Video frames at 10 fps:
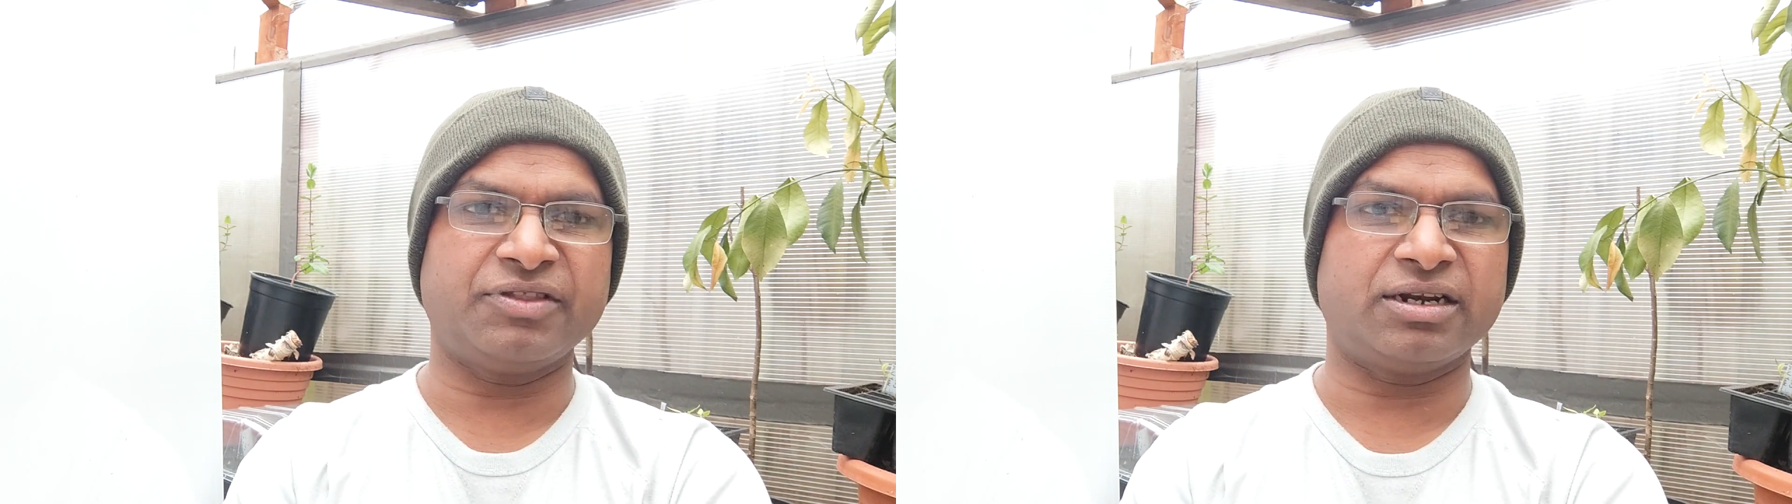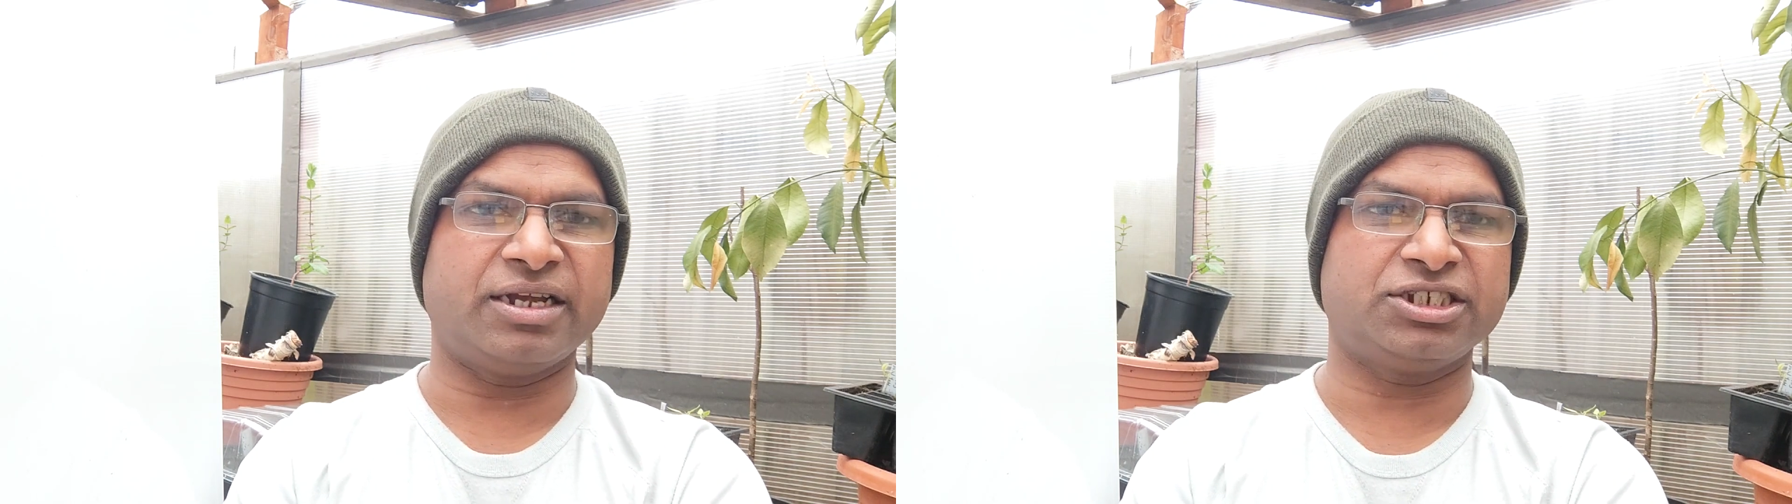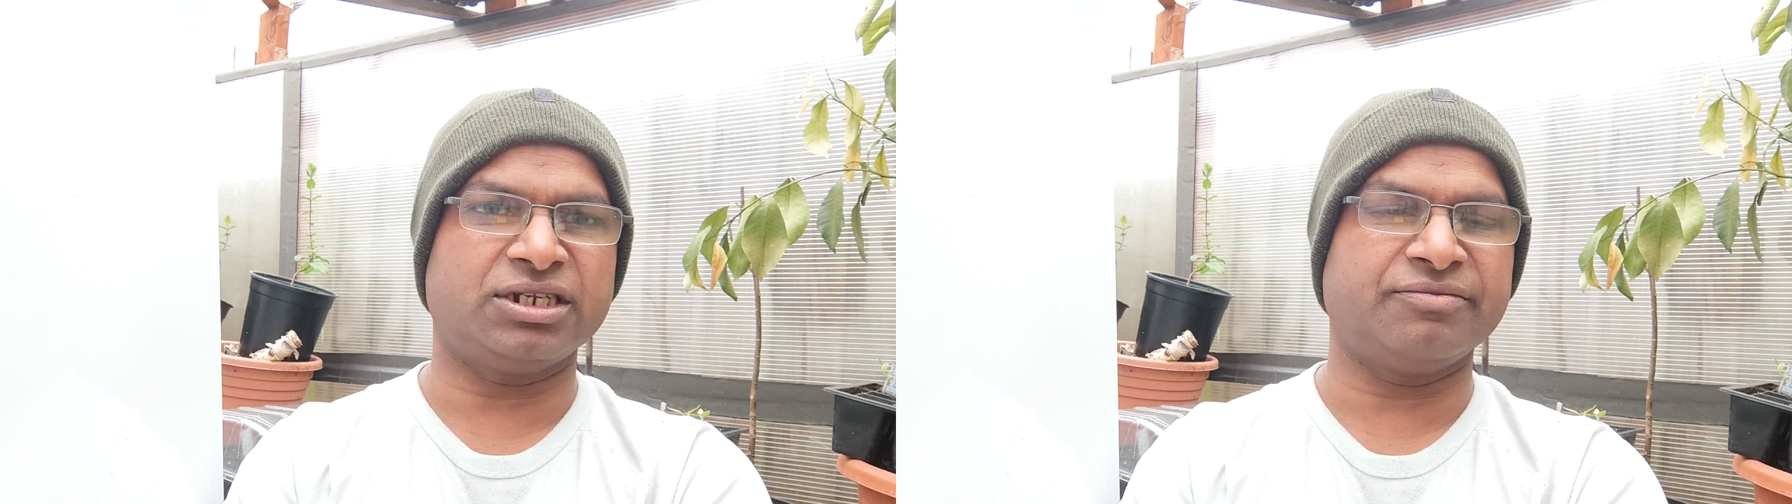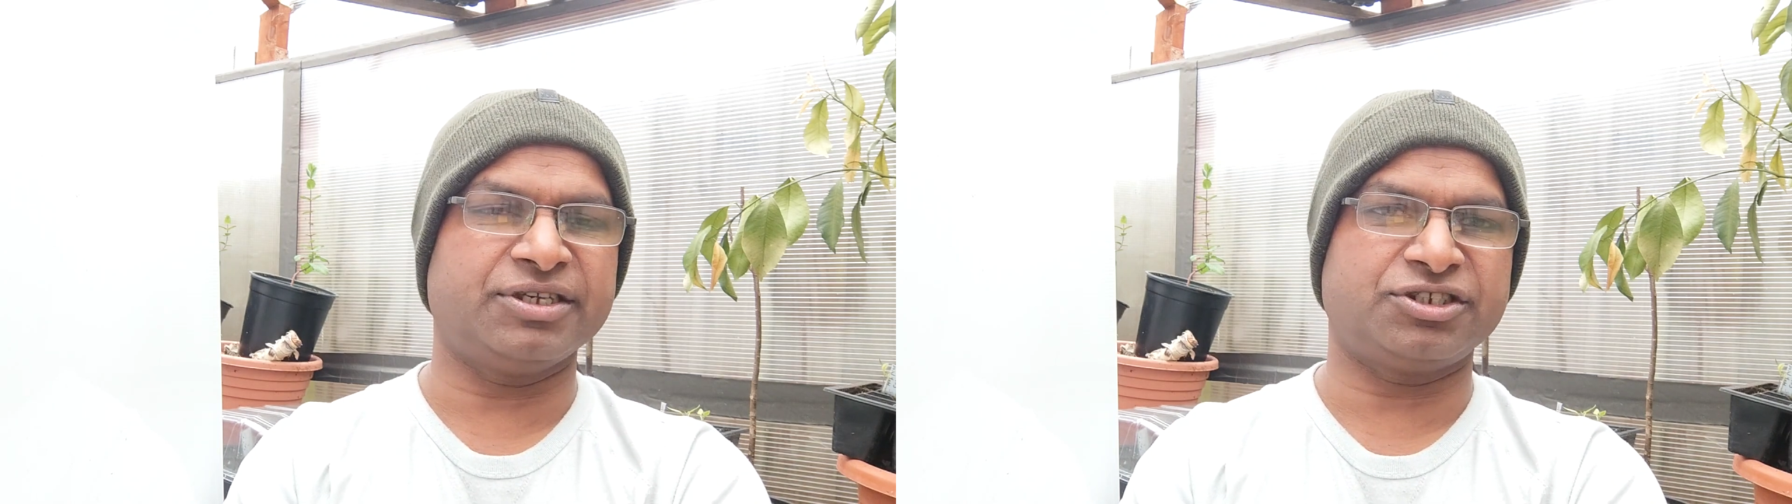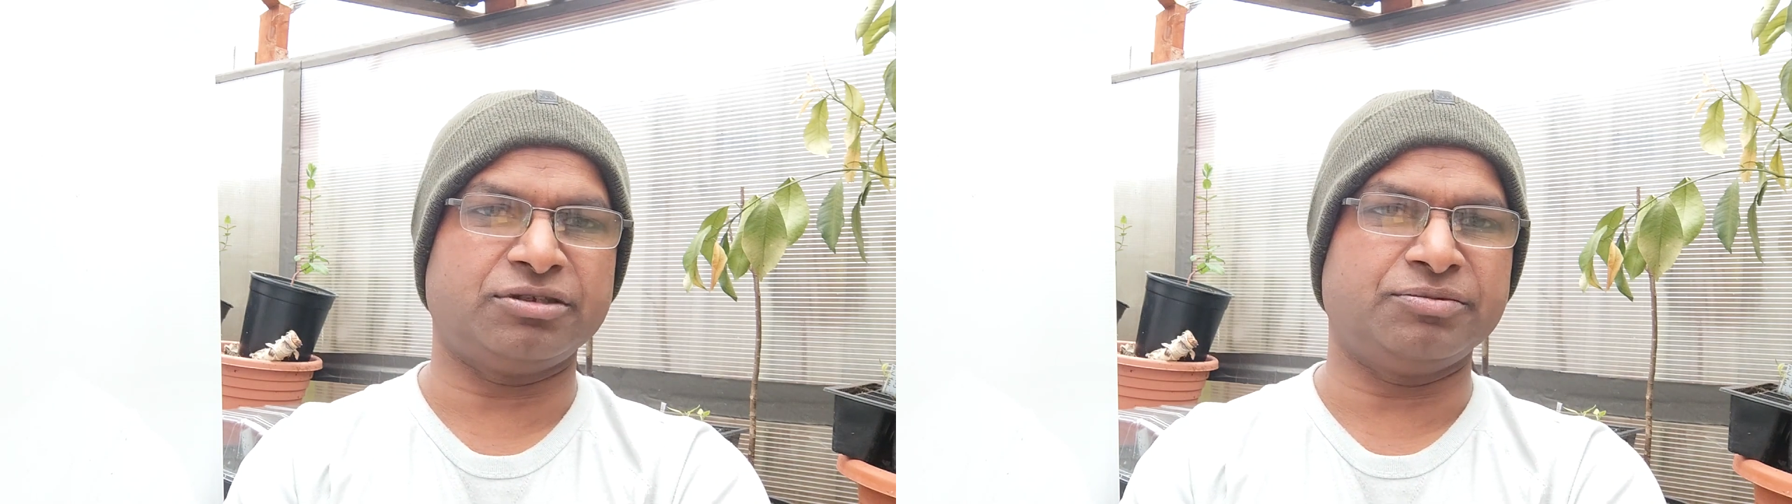other Asian
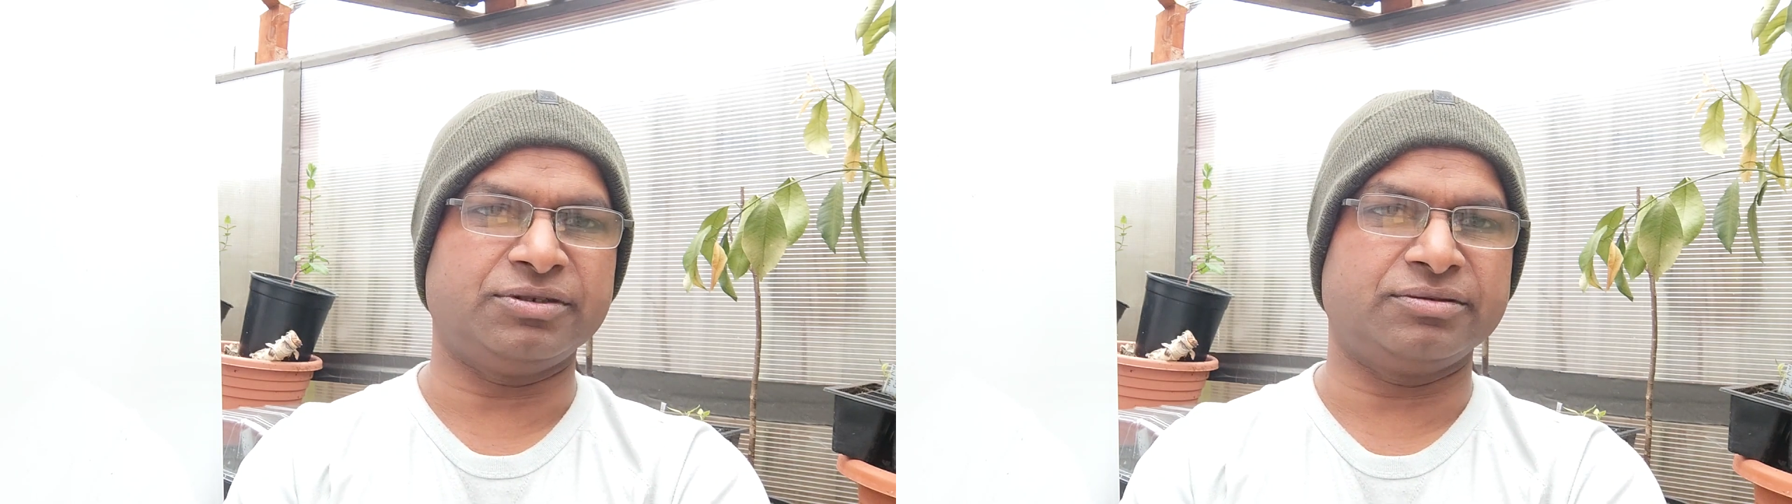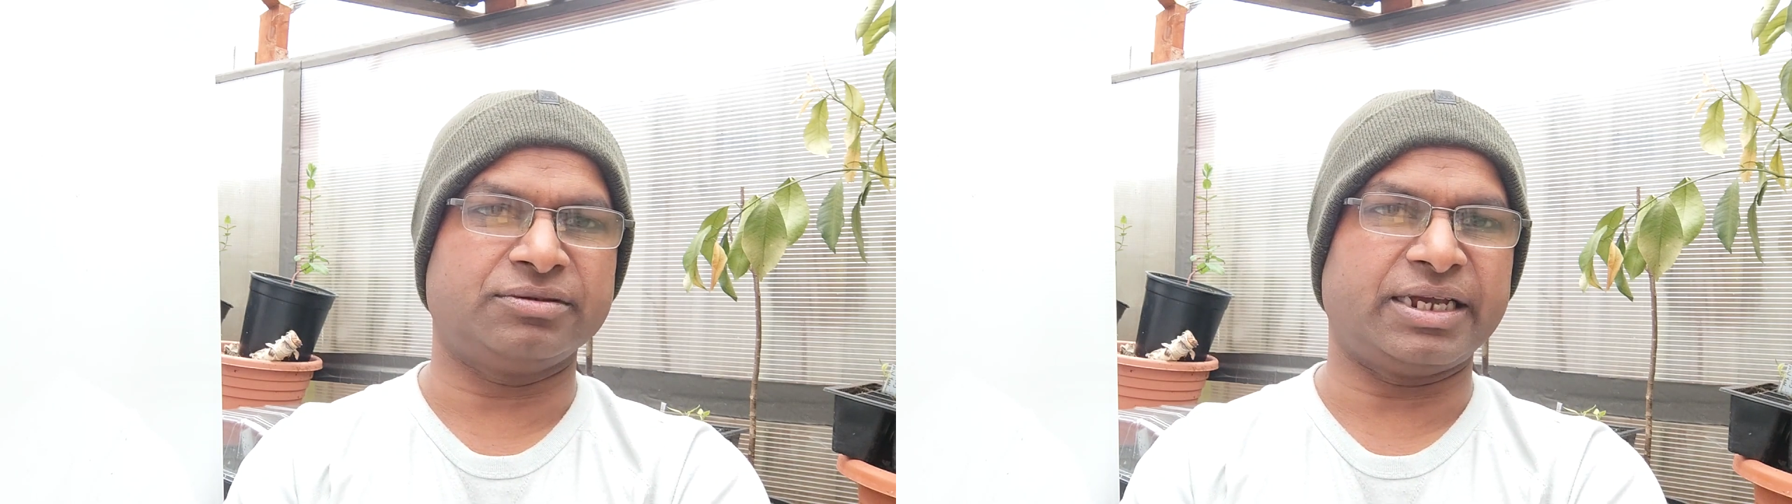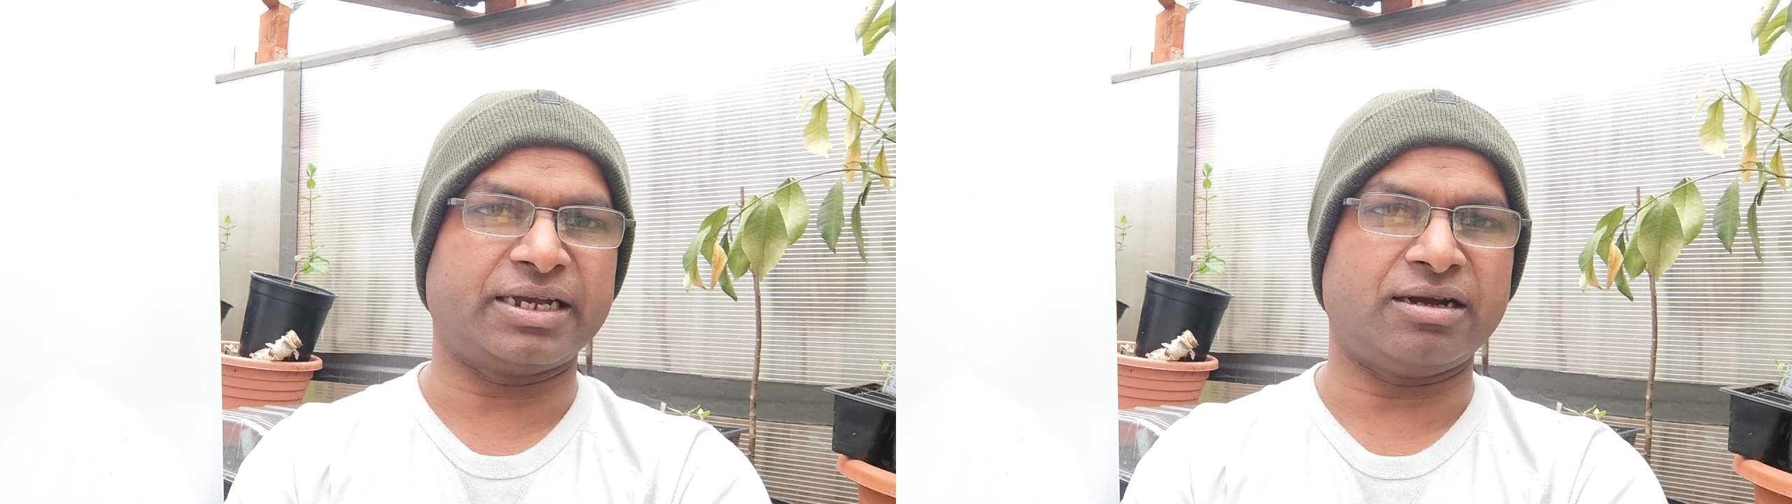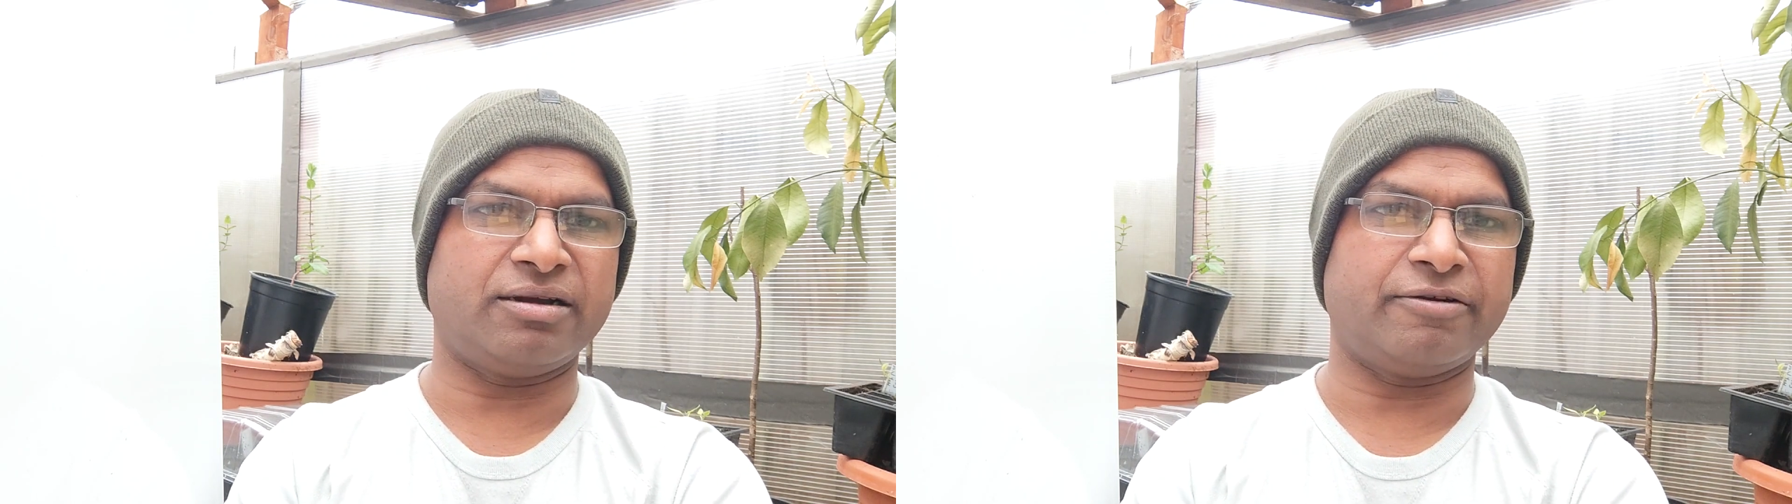vegetables like